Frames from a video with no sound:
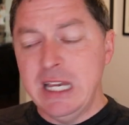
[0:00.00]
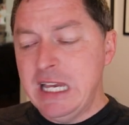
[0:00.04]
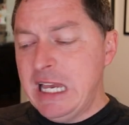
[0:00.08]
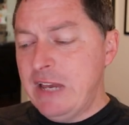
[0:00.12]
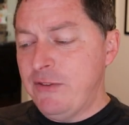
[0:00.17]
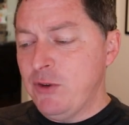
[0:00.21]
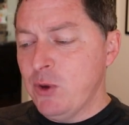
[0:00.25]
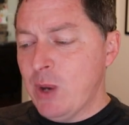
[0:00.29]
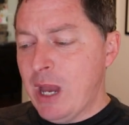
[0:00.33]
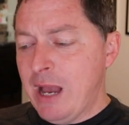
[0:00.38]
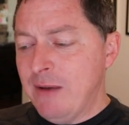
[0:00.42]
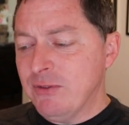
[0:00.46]

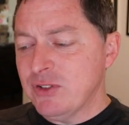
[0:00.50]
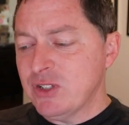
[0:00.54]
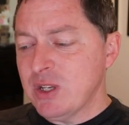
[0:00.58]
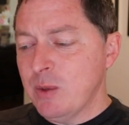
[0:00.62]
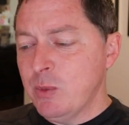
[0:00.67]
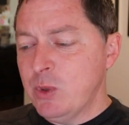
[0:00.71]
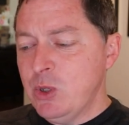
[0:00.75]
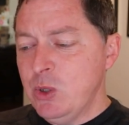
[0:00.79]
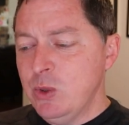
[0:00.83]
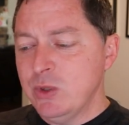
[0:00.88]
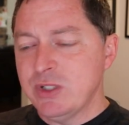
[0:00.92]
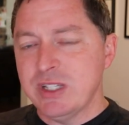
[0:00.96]
If you have
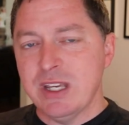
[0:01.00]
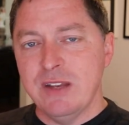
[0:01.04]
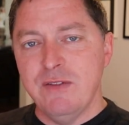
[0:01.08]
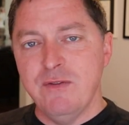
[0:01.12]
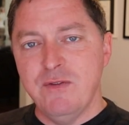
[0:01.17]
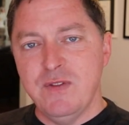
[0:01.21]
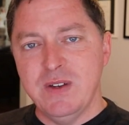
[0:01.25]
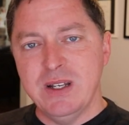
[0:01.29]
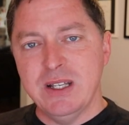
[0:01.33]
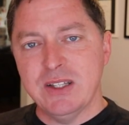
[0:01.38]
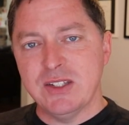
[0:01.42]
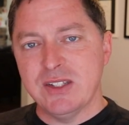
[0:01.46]
someone who's
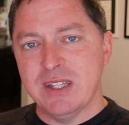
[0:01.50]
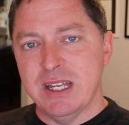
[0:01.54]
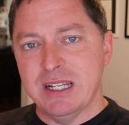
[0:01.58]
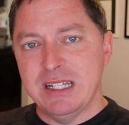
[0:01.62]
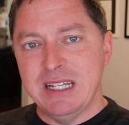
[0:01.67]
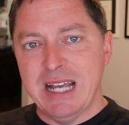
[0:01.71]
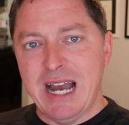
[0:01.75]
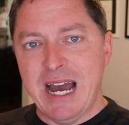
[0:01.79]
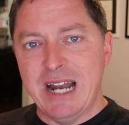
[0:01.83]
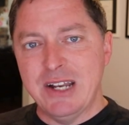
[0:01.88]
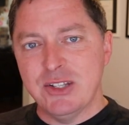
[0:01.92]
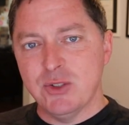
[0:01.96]
convinced that
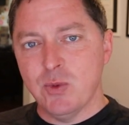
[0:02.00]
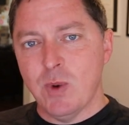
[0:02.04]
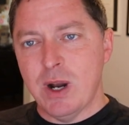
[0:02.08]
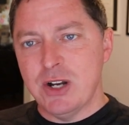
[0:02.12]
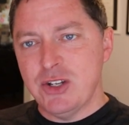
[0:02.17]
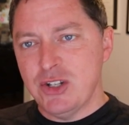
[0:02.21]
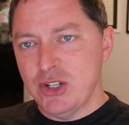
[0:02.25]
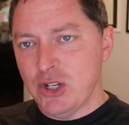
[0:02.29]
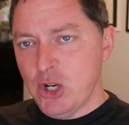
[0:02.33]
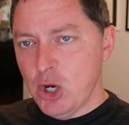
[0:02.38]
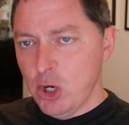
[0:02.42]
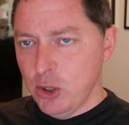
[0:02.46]
God is
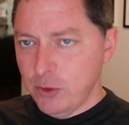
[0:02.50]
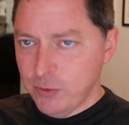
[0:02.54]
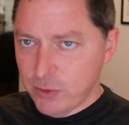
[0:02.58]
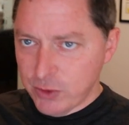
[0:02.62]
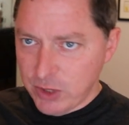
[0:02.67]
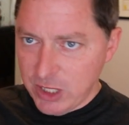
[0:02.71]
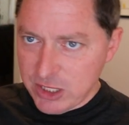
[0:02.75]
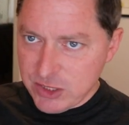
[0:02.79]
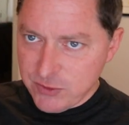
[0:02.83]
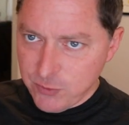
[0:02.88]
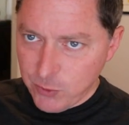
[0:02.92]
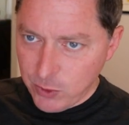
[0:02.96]
watching over
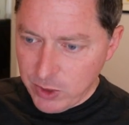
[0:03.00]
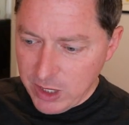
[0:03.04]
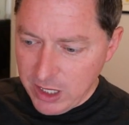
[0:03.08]
us